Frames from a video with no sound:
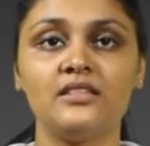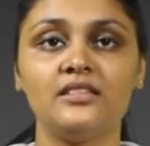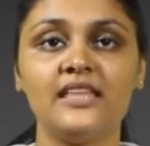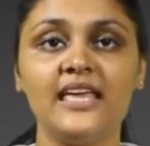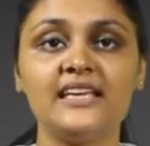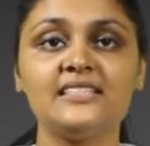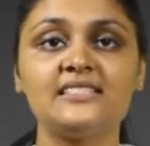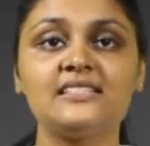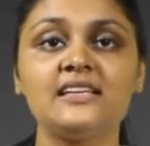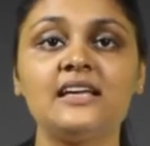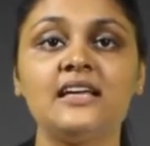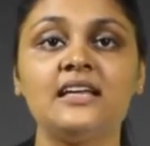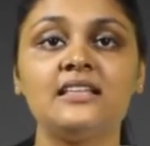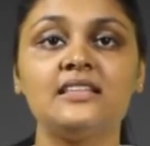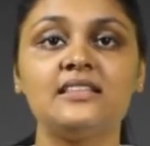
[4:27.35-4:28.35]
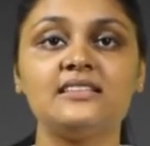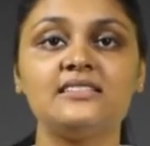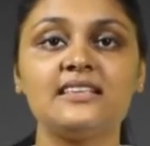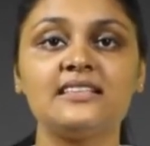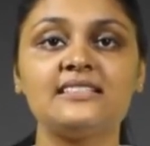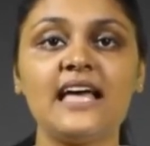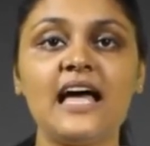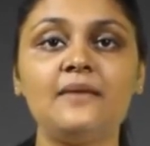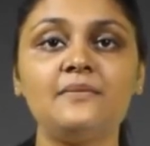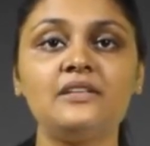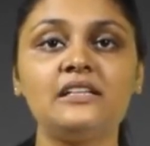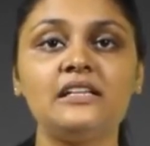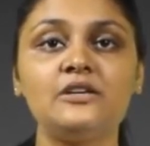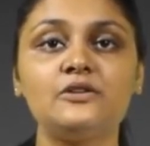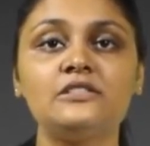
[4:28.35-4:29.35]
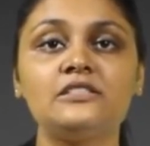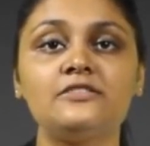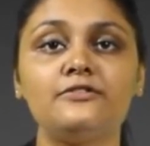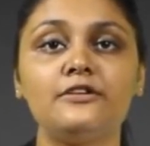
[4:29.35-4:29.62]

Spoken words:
Next, this exam includes